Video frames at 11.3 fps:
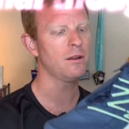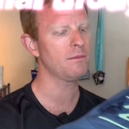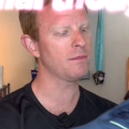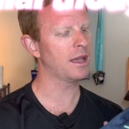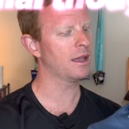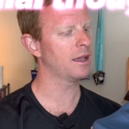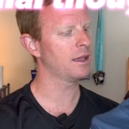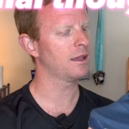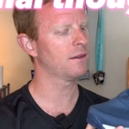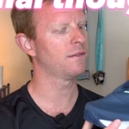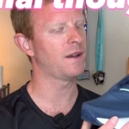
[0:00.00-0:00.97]

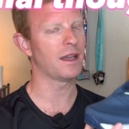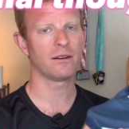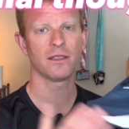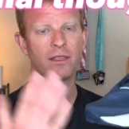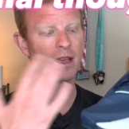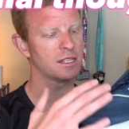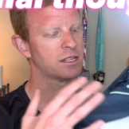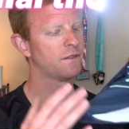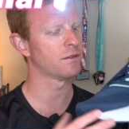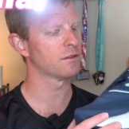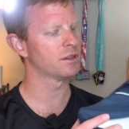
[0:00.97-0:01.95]
my final thoughts
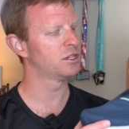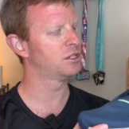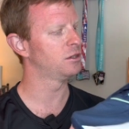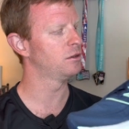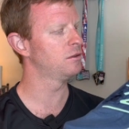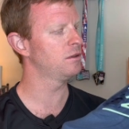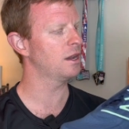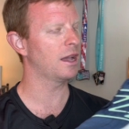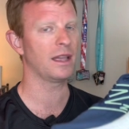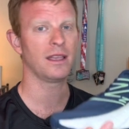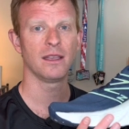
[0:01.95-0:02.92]
for the shoe,
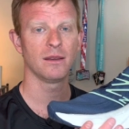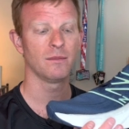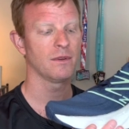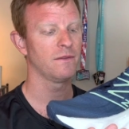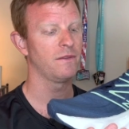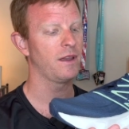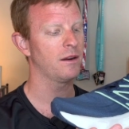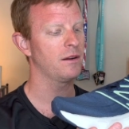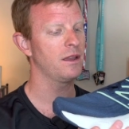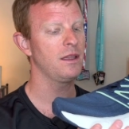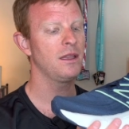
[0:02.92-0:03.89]
I am
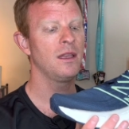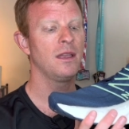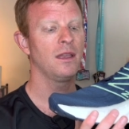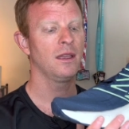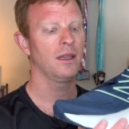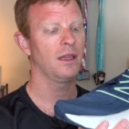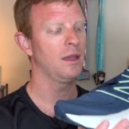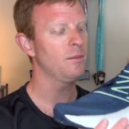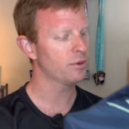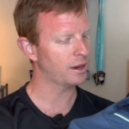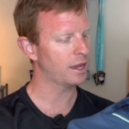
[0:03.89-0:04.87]
very
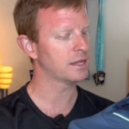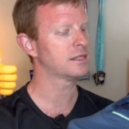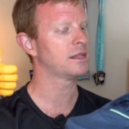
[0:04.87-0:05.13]
impressed,